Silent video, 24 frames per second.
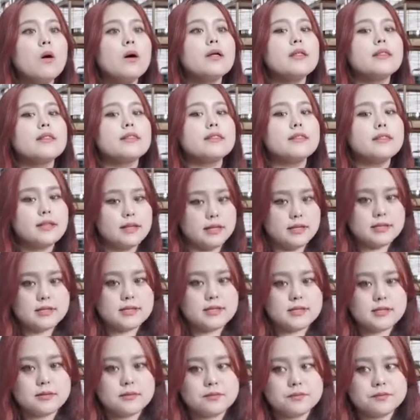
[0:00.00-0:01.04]
this
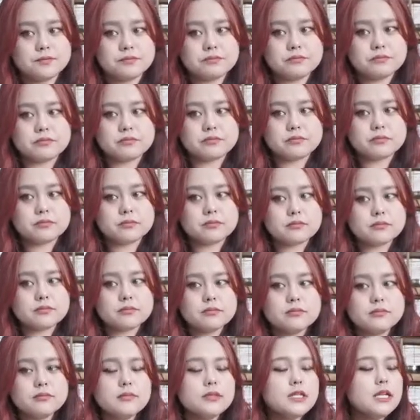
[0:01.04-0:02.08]

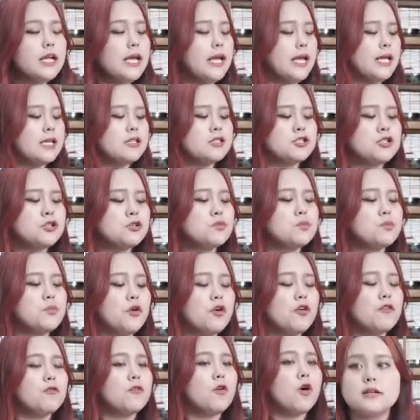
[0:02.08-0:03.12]
It is suitable
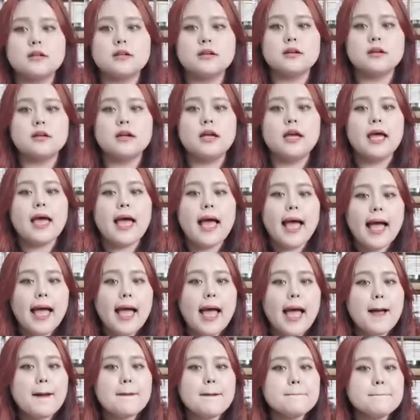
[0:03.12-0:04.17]
for almost
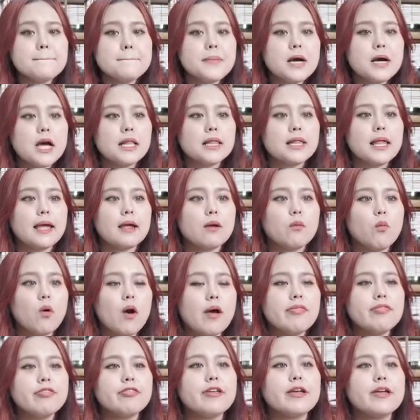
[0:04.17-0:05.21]
and but like
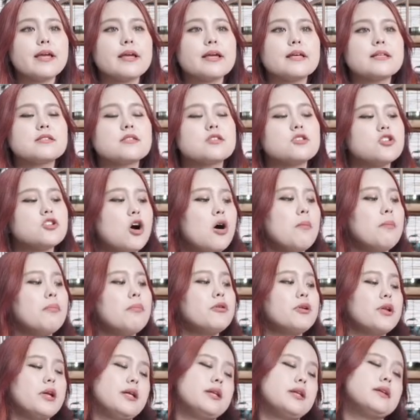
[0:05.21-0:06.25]
one thing is don't
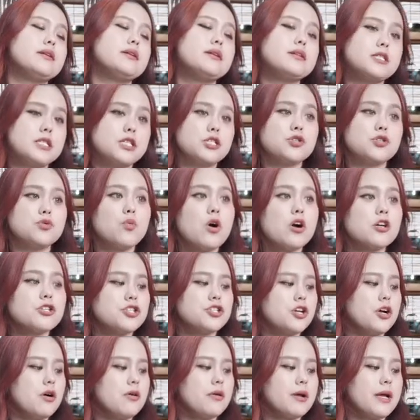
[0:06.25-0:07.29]
put it in the
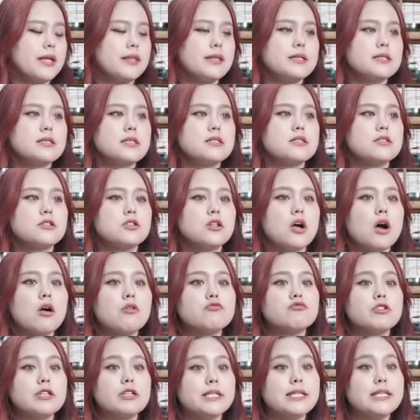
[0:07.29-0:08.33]
dishwasher. Okay, this is
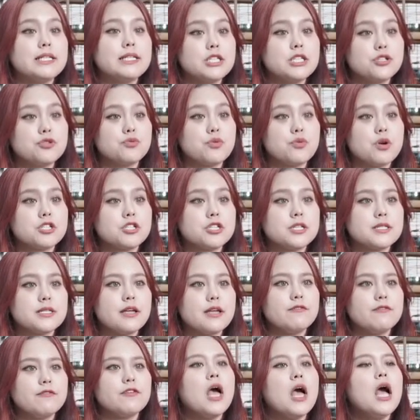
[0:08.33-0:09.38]
not really
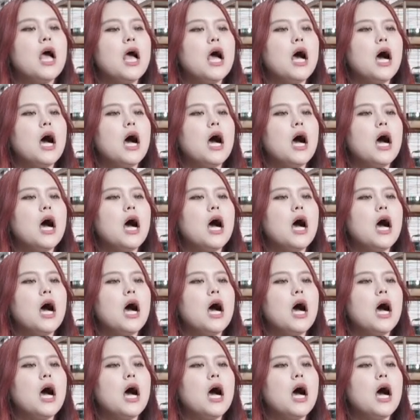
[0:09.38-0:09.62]
dishwasher safe,